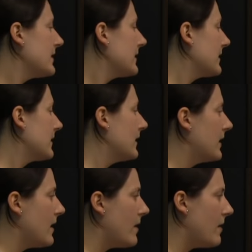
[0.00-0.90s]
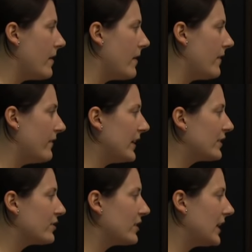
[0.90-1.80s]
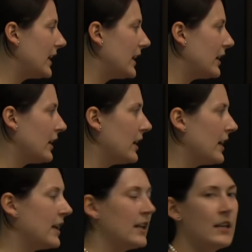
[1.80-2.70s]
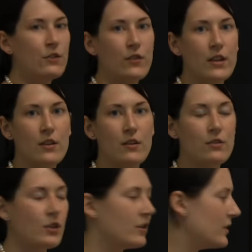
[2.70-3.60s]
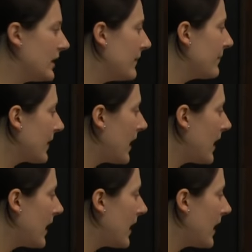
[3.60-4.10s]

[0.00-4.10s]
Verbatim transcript: this victory here in Trenton, New Jersey.